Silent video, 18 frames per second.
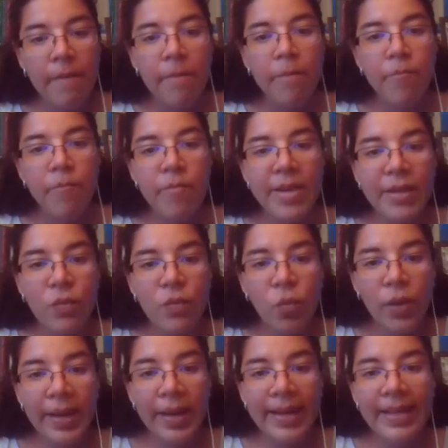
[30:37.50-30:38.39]

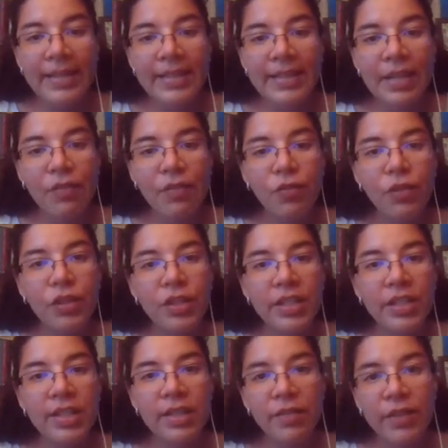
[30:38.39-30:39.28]
Midway, day
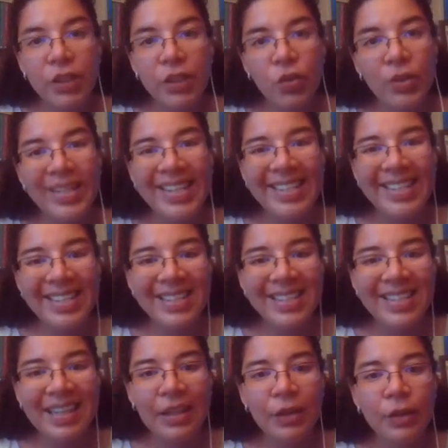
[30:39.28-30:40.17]
14 of a 28-day
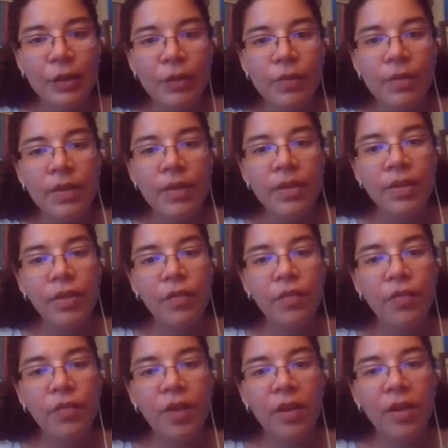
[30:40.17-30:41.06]
cycle, the
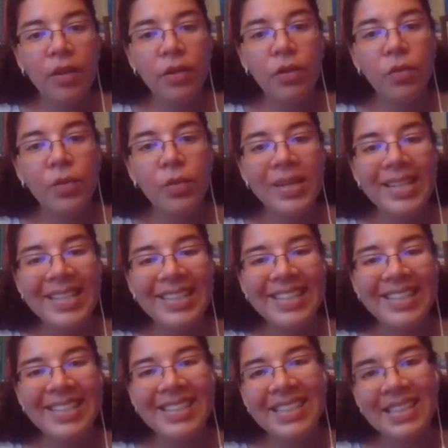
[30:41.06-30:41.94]
follicle
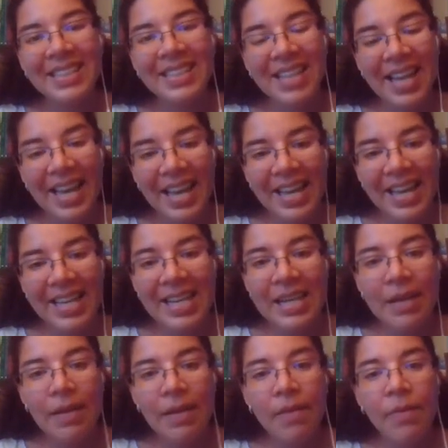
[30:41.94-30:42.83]
releases the egg
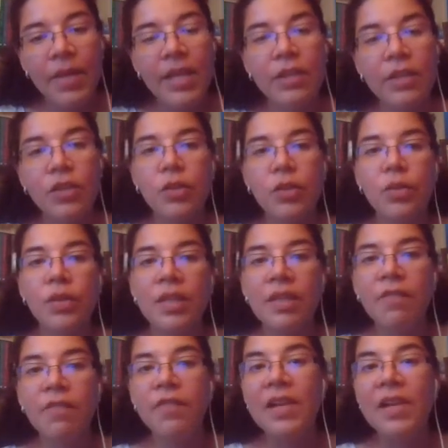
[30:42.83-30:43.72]
into
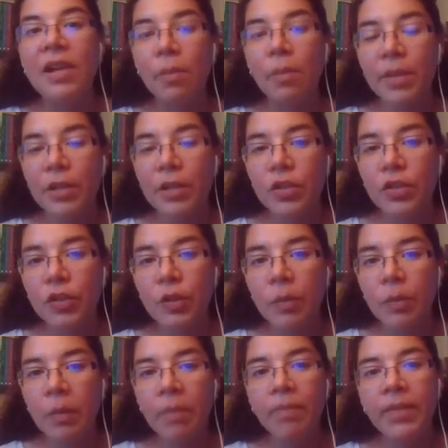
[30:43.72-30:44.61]
the fallopian
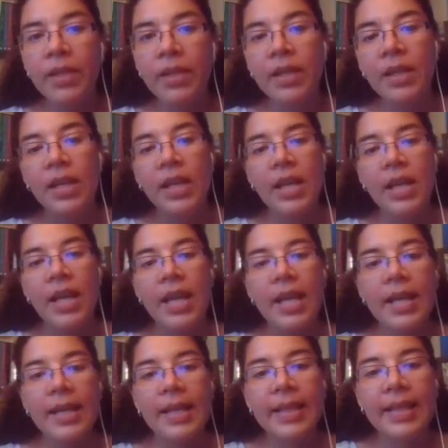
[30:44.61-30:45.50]
tube,
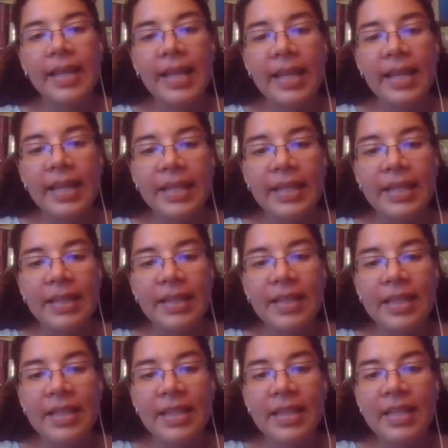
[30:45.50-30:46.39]
and then
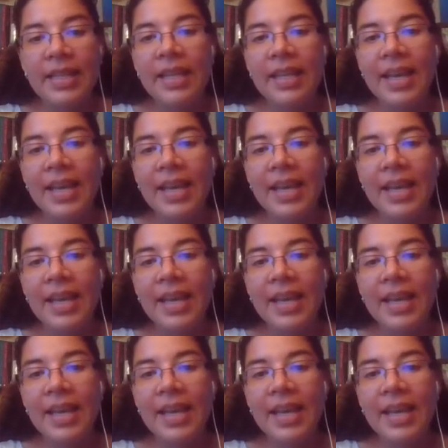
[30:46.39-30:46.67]
the